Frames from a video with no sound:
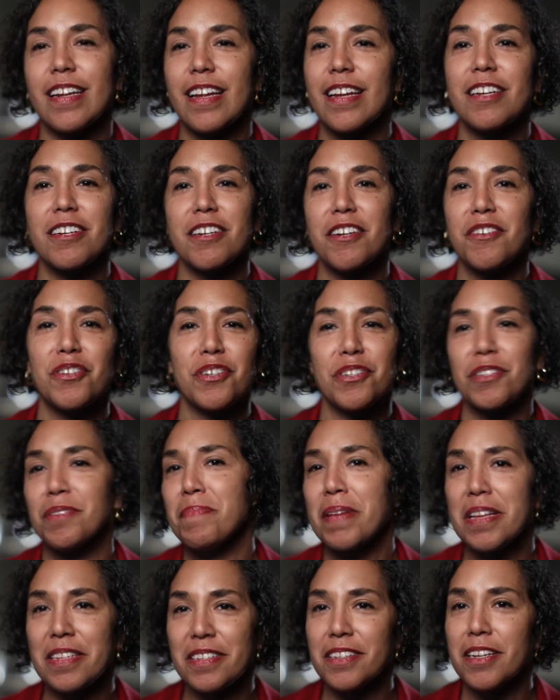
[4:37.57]
and I encourage the
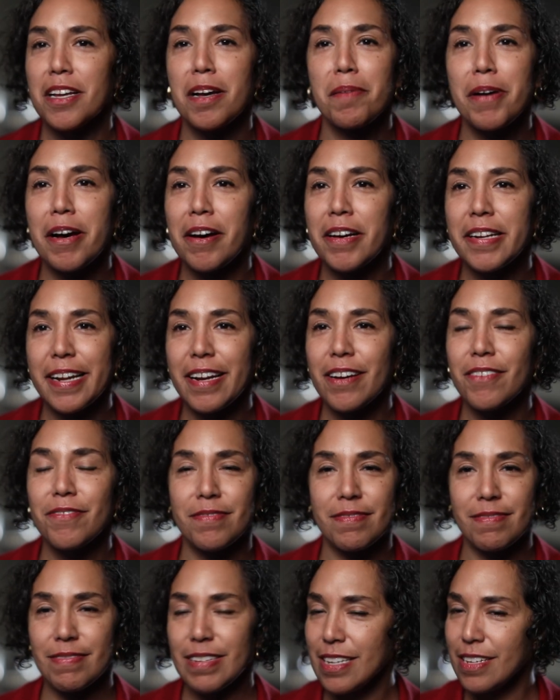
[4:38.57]
men to come on out
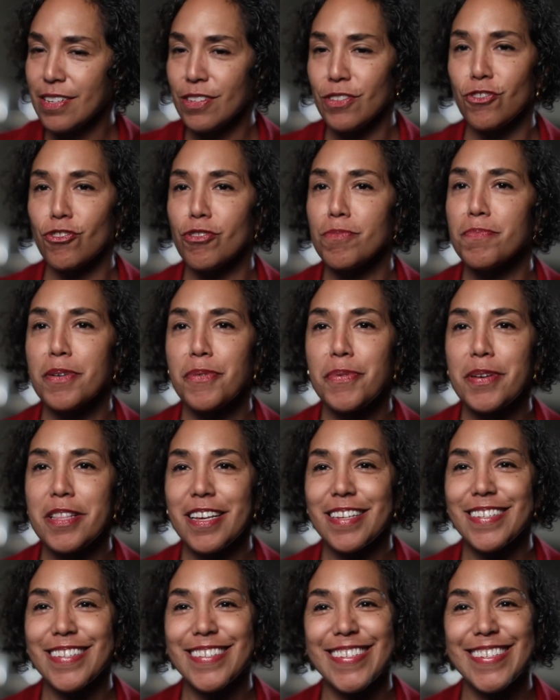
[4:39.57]
and Zumba with
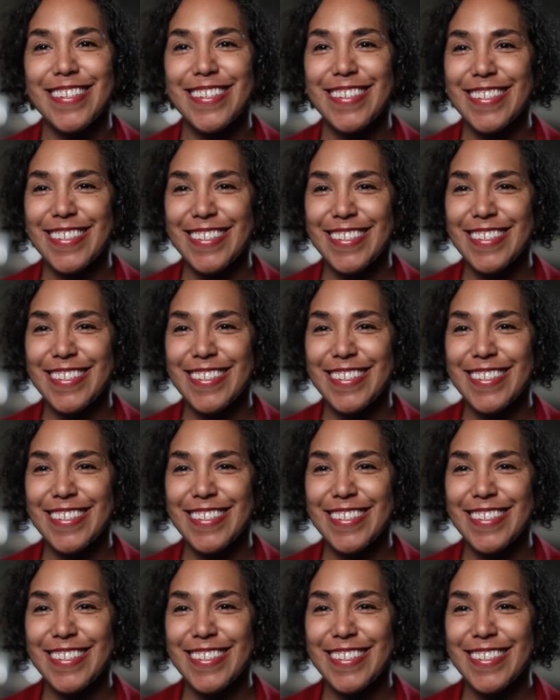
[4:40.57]
us. We